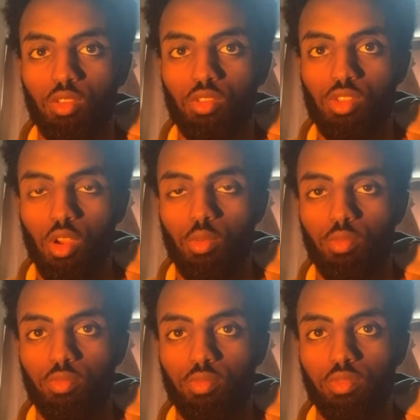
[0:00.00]

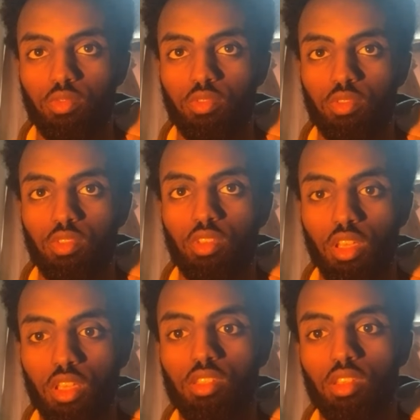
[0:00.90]
So you
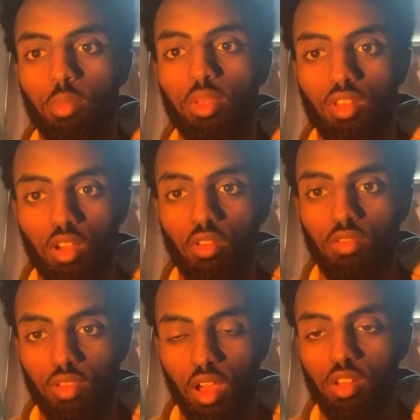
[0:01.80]
need to be
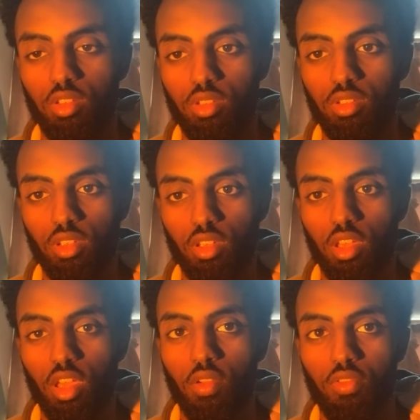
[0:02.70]
of value
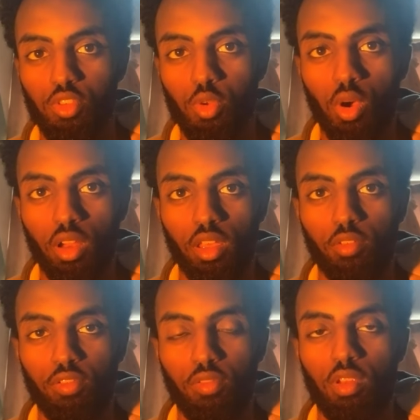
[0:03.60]
if you want to
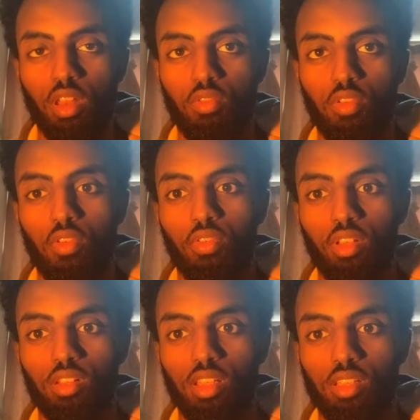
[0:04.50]
live a fulfilled